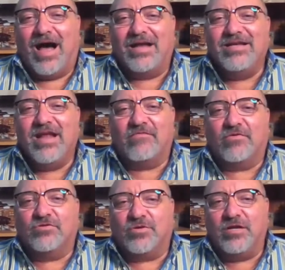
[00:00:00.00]
I
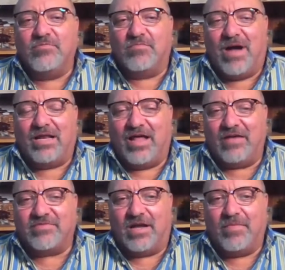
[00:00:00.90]
never dreamed in my
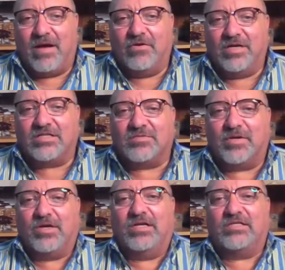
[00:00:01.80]
lifetime I would
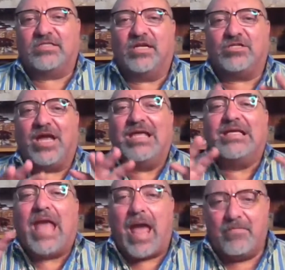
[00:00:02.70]
experience such a
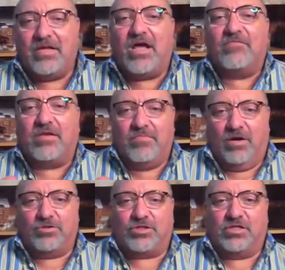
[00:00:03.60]
gamut of
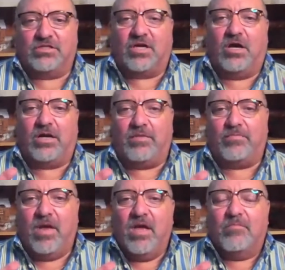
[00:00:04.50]
emotions on a
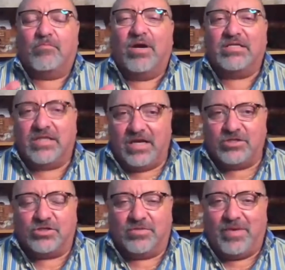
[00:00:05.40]

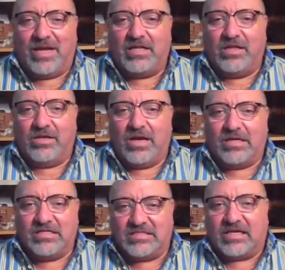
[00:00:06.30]
presidential debate in the
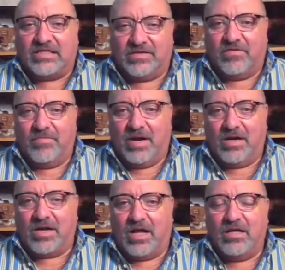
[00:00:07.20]
United States of
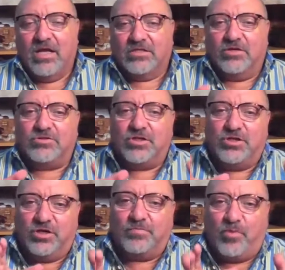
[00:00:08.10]
America. So to
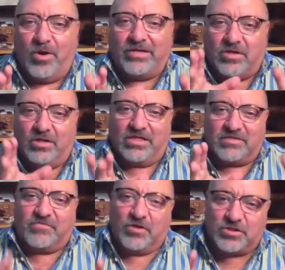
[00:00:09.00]
your point on
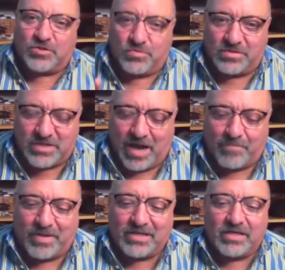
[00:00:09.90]
this first
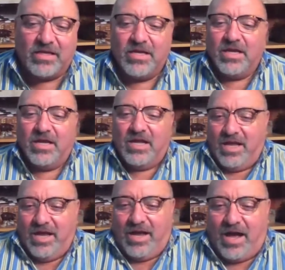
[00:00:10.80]
topic,
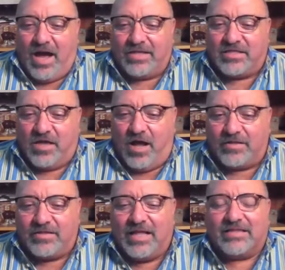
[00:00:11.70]
I
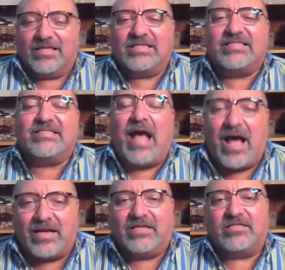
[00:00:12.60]
thought that the
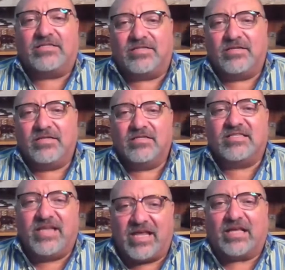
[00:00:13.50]
saddest,
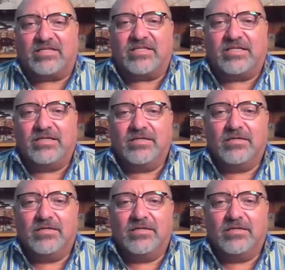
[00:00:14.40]
sickest